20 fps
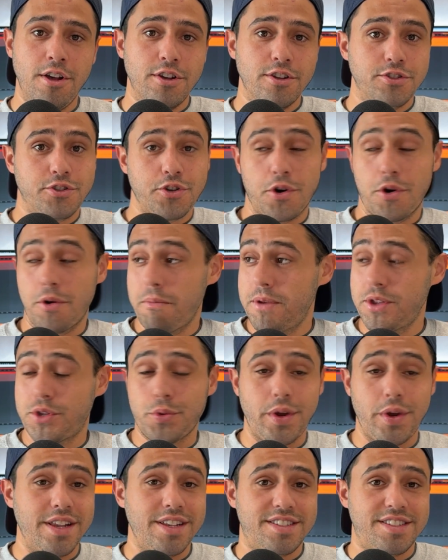So
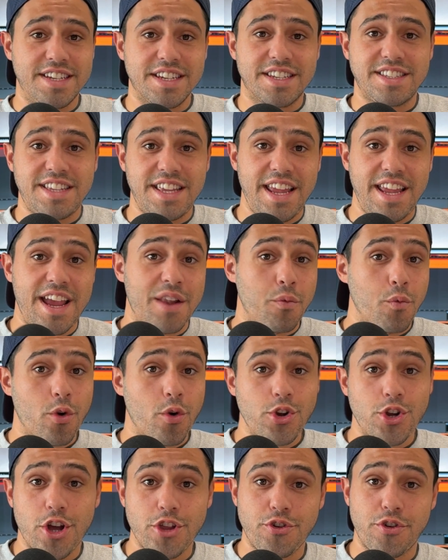between 60 and
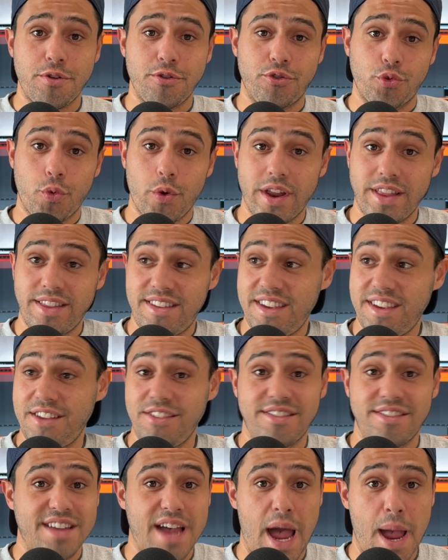120
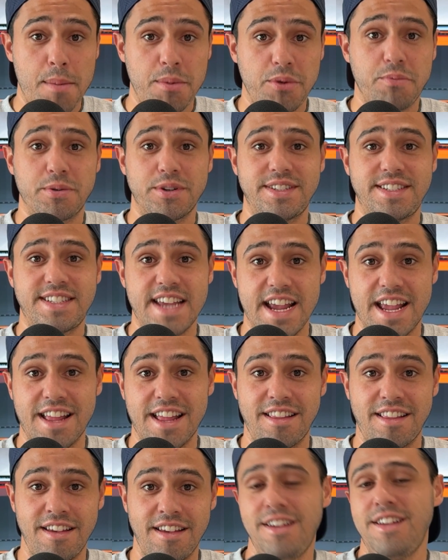times per
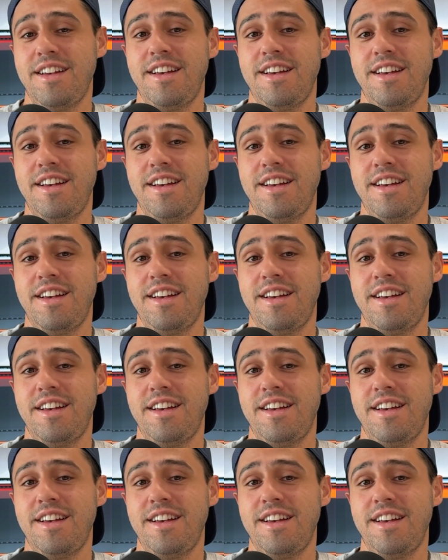second,